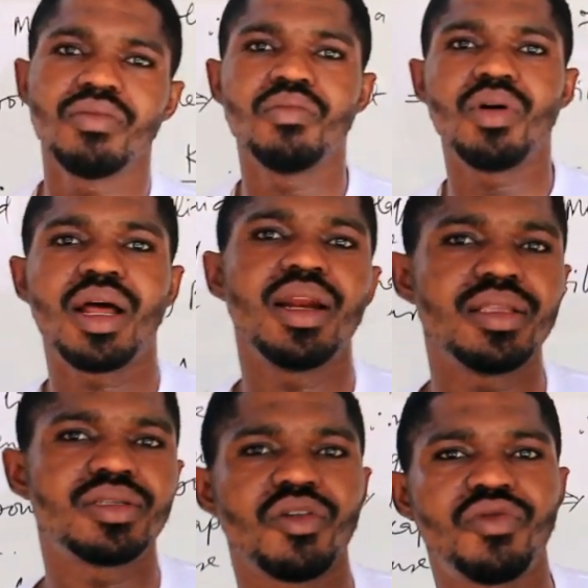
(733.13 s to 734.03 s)

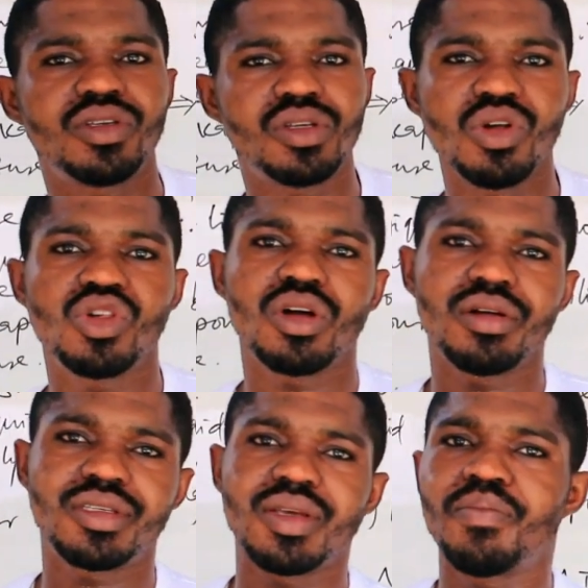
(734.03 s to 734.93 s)
Molality of a
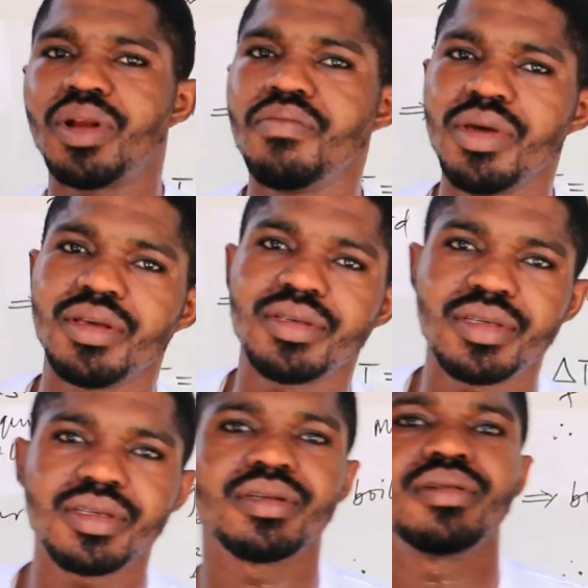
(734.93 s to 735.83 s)
solution simply means